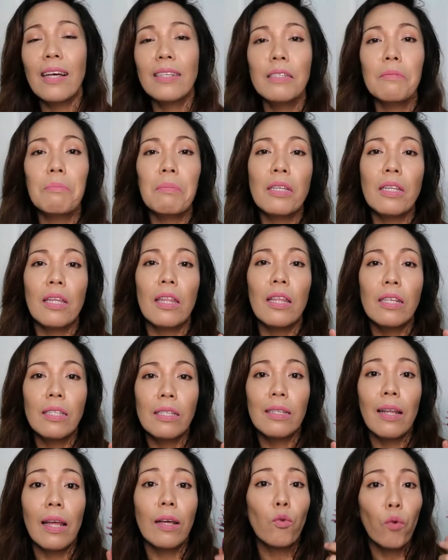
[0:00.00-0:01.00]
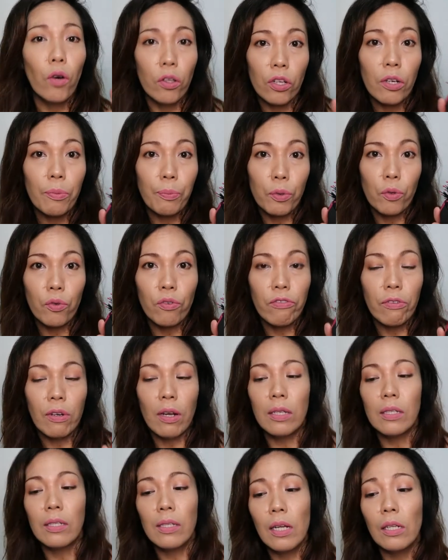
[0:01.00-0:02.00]
doesn't mean that this is like waterproof
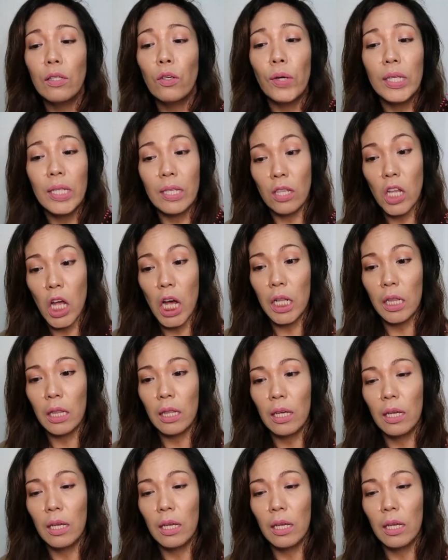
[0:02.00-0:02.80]
na. Still, no, it's not.